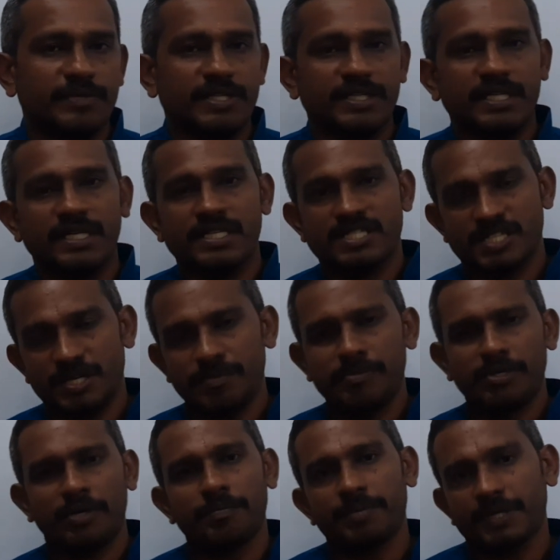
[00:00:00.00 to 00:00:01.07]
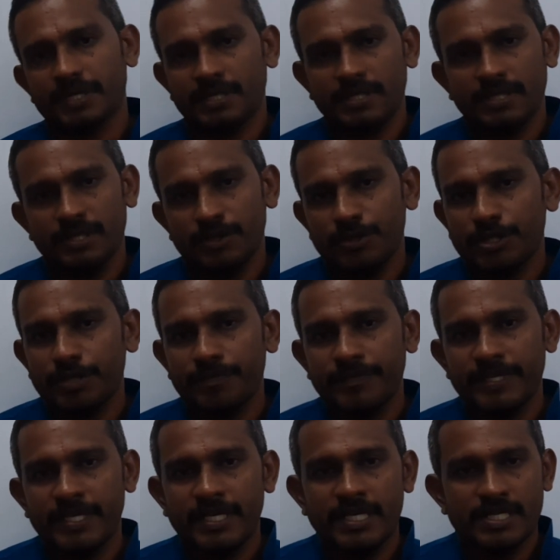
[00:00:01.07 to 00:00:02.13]
in the same topic,
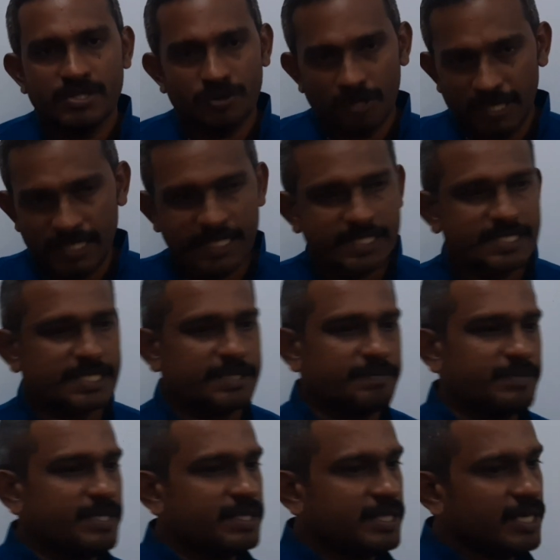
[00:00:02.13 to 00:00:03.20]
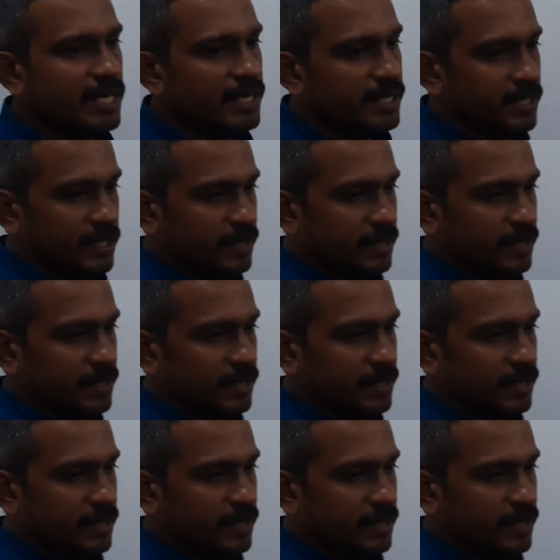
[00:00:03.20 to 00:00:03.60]
So let us see the third